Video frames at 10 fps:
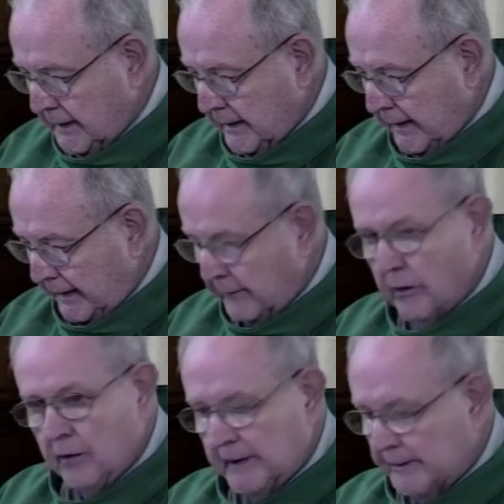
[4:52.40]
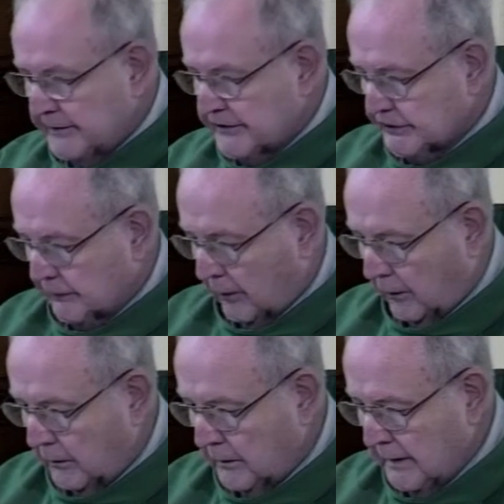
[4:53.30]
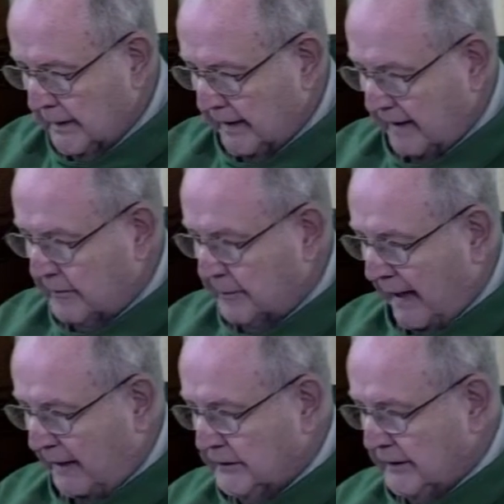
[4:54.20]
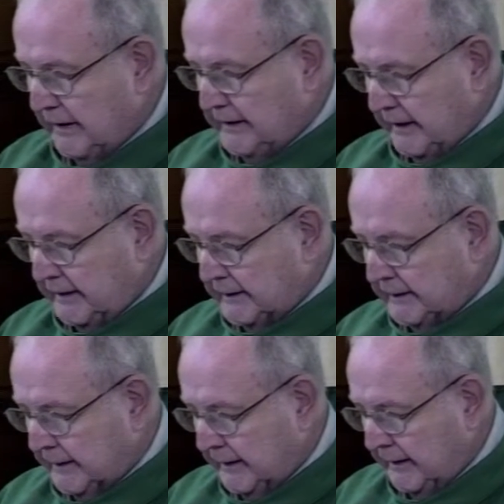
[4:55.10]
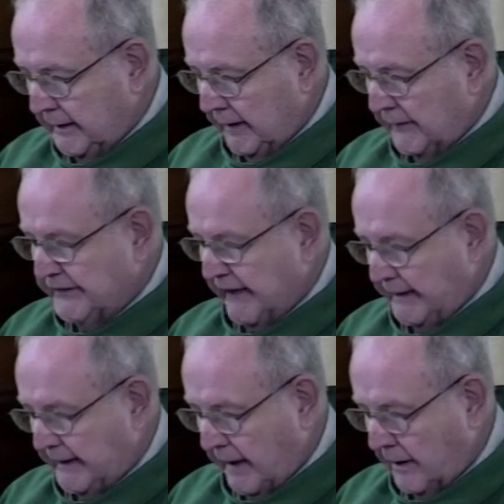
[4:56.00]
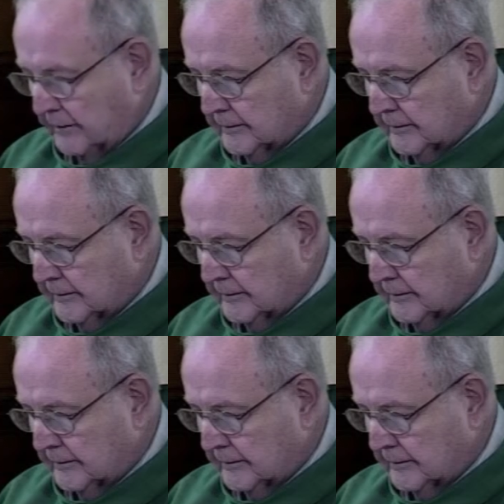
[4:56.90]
And he rolled up the scroll, gave it back to the attendant, and sat down.